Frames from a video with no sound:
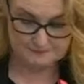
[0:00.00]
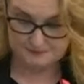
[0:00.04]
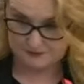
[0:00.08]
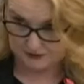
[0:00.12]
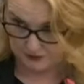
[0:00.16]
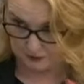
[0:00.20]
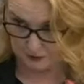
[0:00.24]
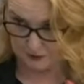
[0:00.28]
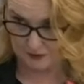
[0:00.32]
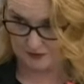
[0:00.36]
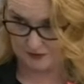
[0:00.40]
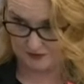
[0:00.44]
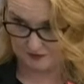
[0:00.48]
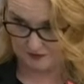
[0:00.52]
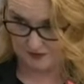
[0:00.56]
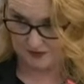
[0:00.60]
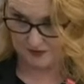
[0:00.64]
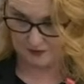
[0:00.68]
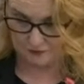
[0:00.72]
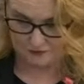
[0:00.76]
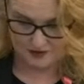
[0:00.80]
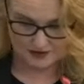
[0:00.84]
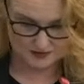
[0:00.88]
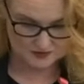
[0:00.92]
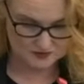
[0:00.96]
you know, the,
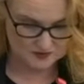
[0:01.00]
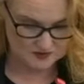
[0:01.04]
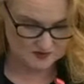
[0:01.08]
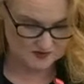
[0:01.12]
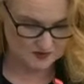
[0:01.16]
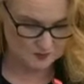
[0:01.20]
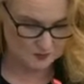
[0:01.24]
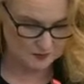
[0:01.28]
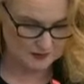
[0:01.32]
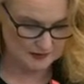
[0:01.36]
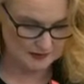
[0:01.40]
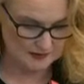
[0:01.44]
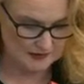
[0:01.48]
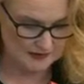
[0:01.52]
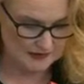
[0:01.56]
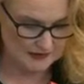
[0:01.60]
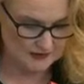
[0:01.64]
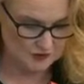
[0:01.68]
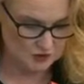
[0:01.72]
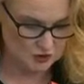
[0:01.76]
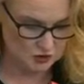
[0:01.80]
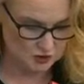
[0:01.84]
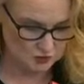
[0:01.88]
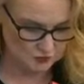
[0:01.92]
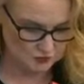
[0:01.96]
Oireachtas will
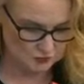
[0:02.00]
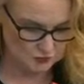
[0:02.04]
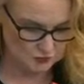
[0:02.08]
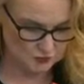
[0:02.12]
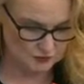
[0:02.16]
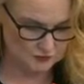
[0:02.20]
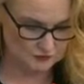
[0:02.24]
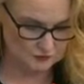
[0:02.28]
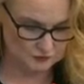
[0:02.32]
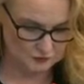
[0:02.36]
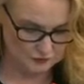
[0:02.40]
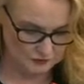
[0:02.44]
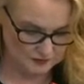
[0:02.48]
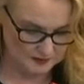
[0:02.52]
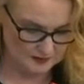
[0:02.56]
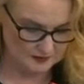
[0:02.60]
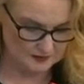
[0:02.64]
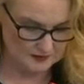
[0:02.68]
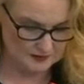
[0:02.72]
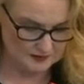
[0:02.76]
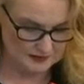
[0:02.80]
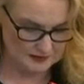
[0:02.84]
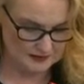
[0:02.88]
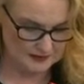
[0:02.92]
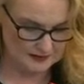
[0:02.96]
ensure through
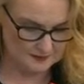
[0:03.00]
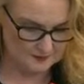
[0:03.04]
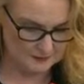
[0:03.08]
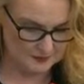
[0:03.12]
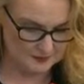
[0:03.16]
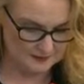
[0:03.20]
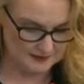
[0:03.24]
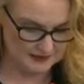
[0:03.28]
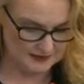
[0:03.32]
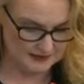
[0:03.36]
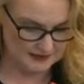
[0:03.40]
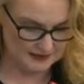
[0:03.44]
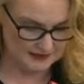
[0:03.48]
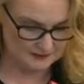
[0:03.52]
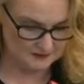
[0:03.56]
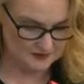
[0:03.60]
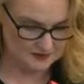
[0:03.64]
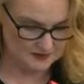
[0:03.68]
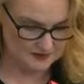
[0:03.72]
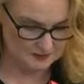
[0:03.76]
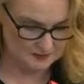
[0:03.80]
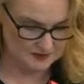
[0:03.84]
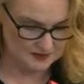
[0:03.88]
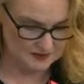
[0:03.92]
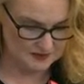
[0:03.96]
the uh, Public Accounts
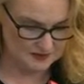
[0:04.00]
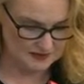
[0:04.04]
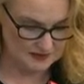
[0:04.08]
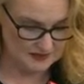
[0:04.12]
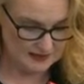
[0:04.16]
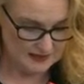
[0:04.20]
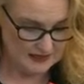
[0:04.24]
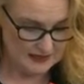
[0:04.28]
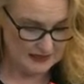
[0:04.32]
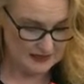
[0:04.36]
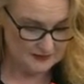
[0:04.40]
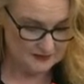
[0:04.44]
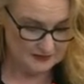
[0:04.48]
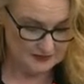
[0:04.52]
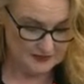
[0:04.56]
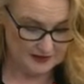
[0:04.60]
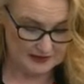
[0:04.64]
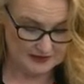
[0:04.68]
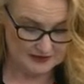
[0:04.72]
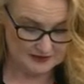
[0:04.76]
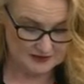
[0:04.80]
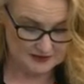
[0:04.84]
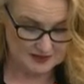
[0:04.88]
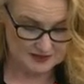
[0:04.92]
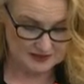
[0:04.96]
Committee
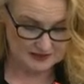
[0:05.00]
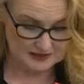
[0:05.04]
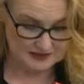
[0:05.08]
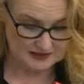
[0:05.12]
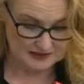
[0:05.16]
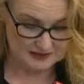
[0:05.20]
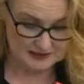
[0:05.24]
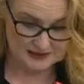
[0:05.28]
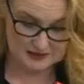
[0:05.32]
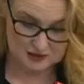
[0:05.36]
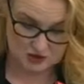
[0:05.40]
that uh,